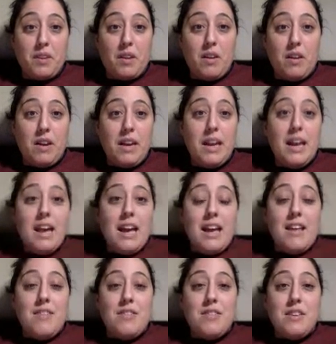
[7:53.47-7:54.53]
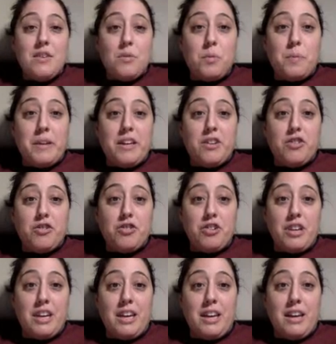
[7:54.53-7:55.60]
right? And this would be
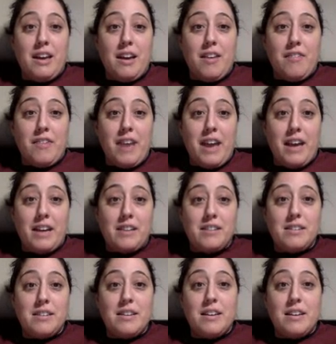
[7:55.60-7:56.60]
g of x.